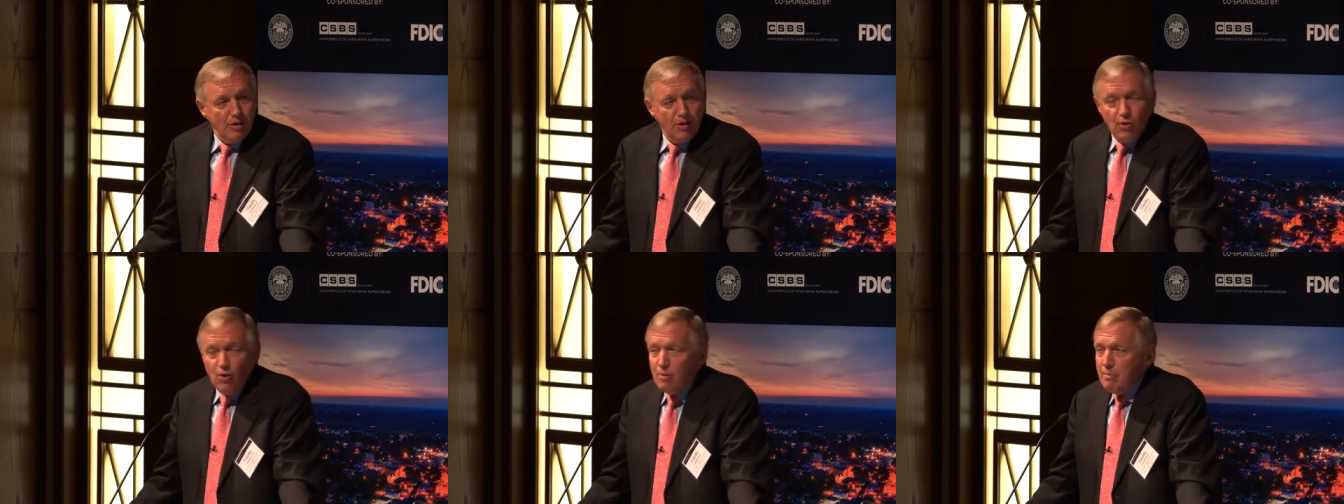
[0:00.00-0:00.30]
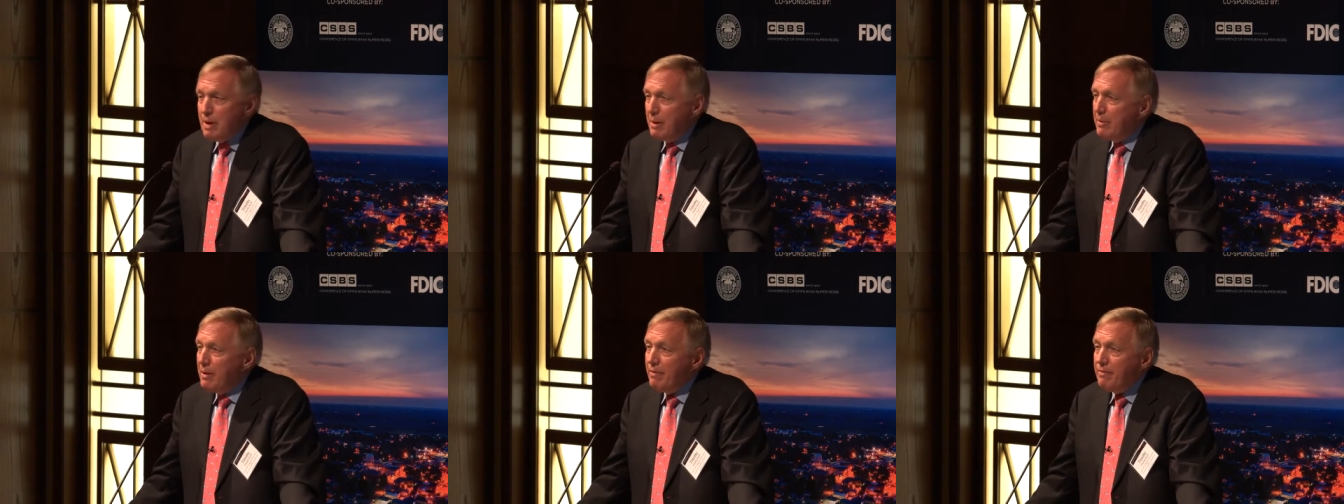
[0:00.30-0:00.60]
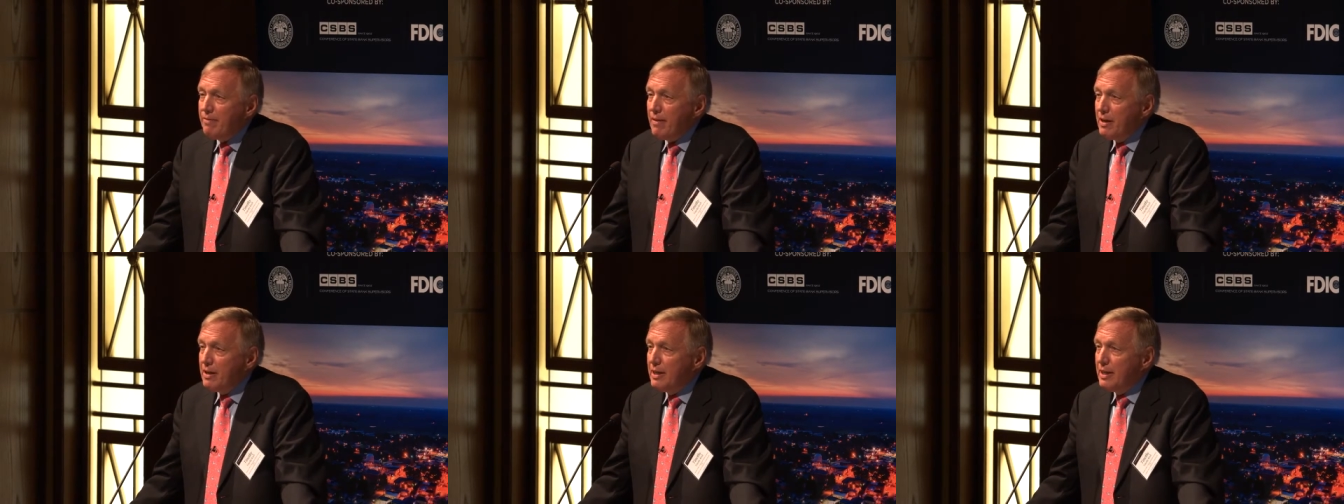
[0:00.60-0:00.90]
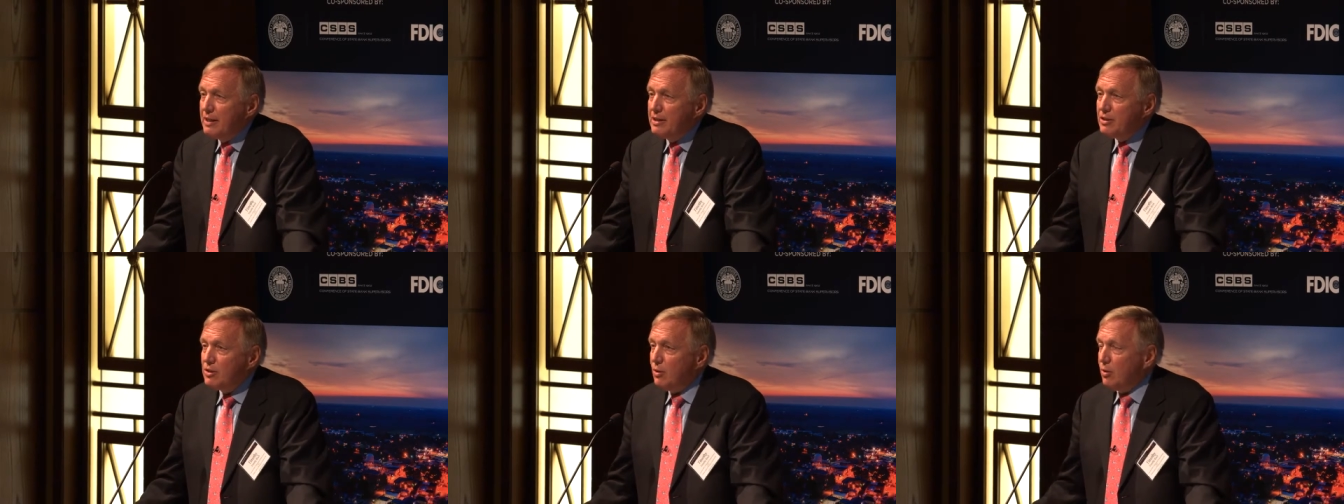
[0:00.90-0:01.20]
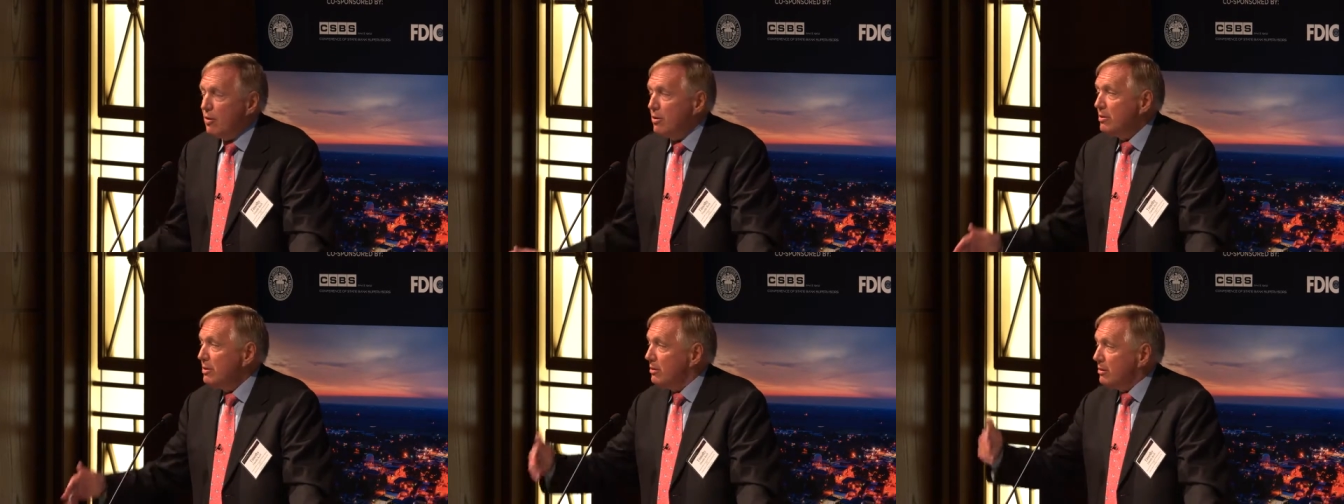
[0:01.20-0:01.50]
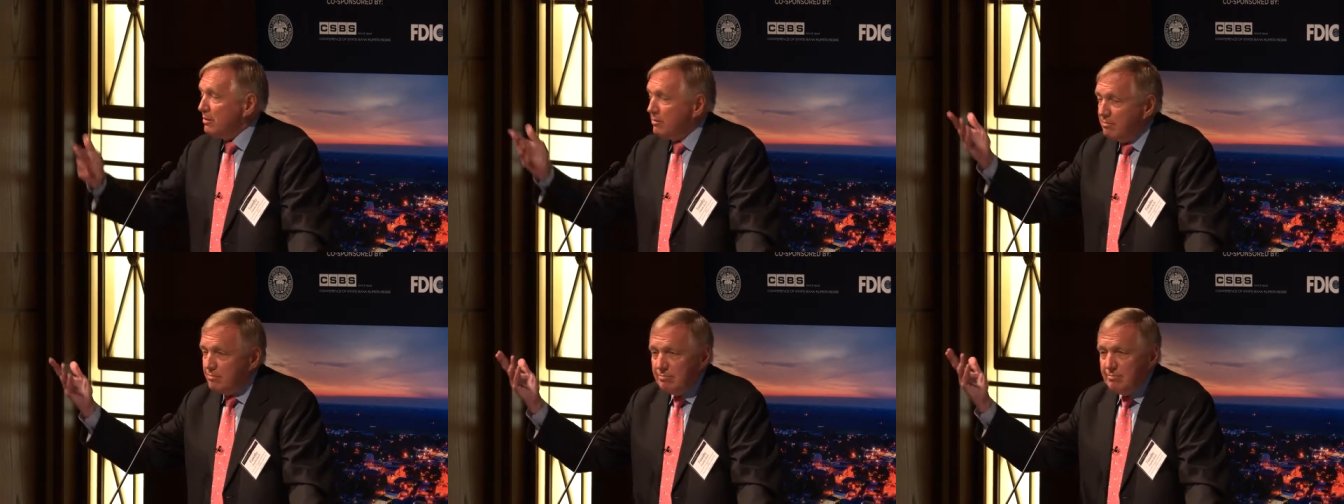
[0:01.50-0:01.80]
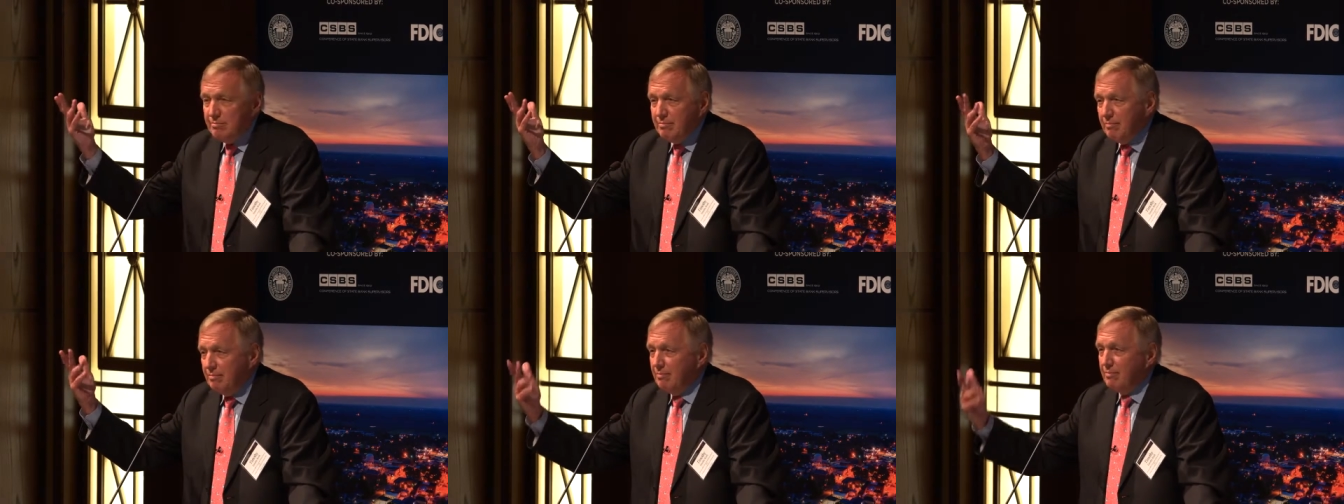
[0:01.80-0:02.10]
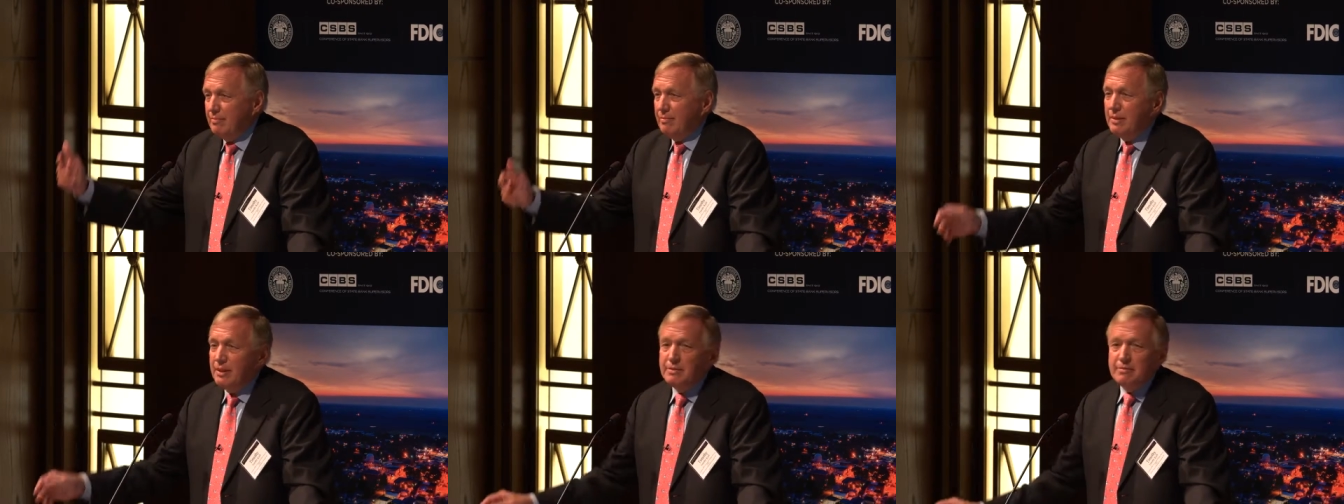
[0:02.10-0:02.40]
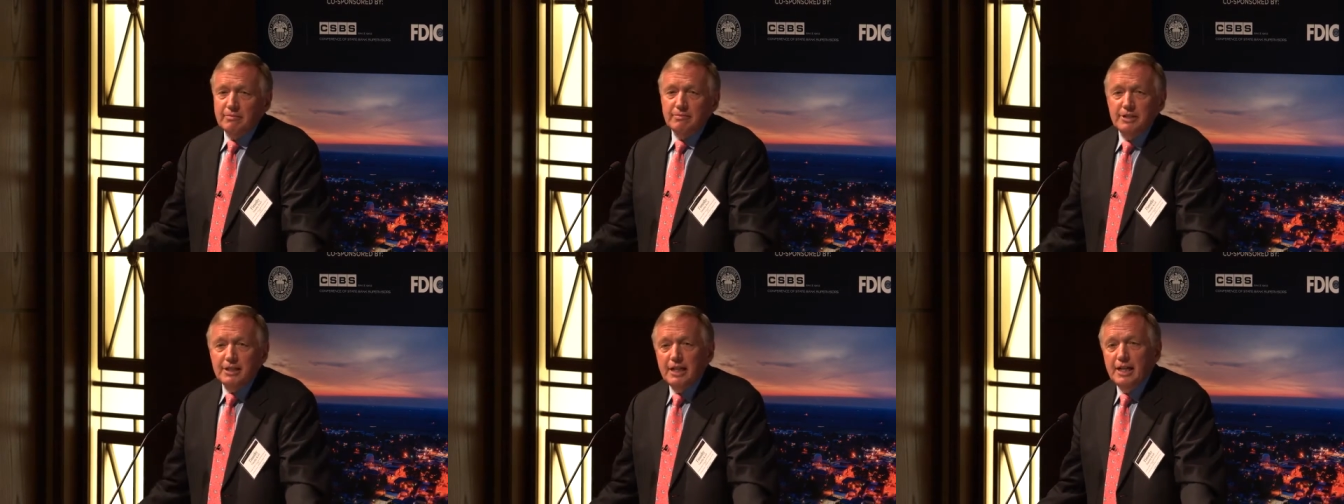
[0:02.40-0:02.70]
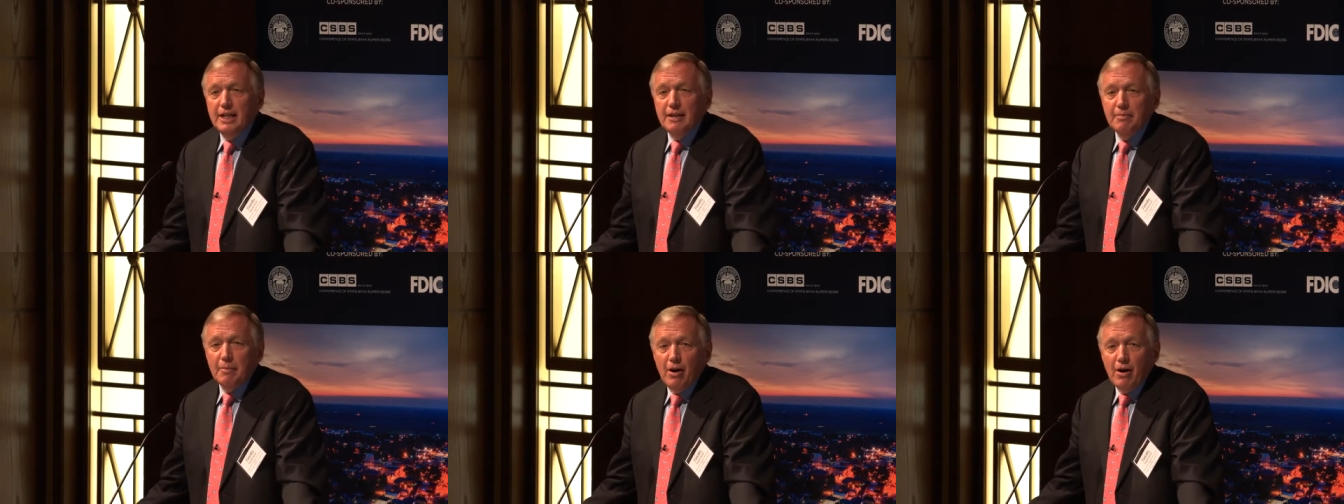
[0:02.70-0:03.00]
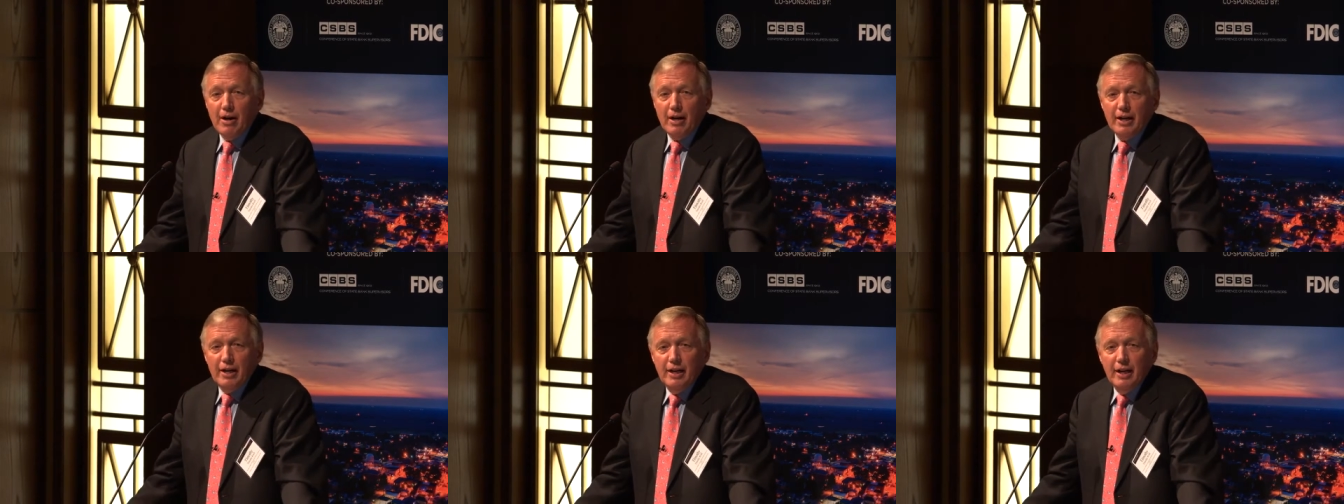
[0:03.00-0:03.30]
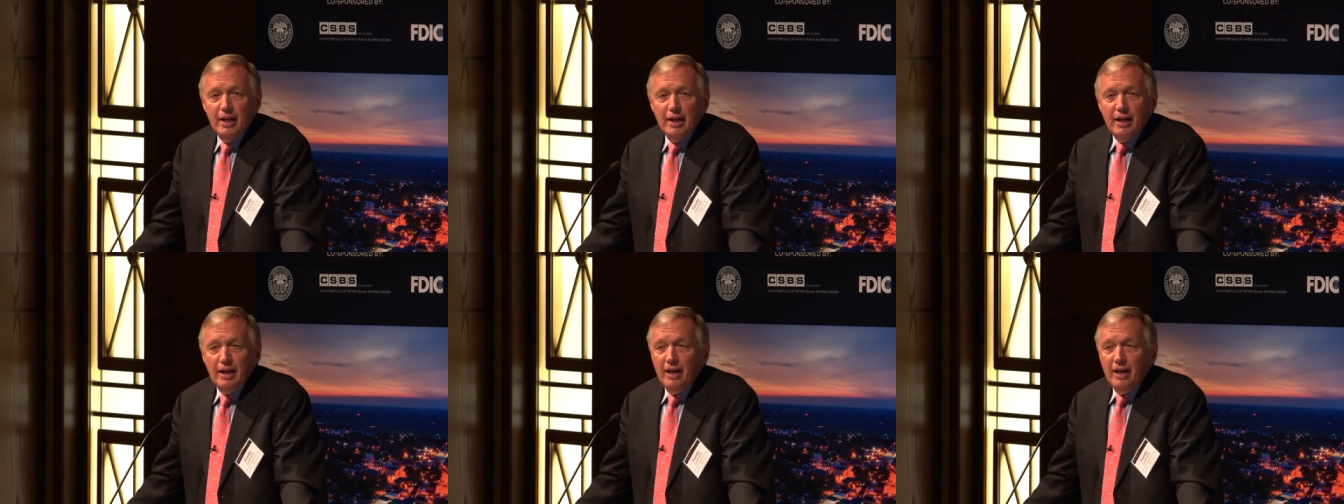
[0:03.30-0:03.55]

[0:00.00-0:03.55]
or maybe a funding source, the CD market,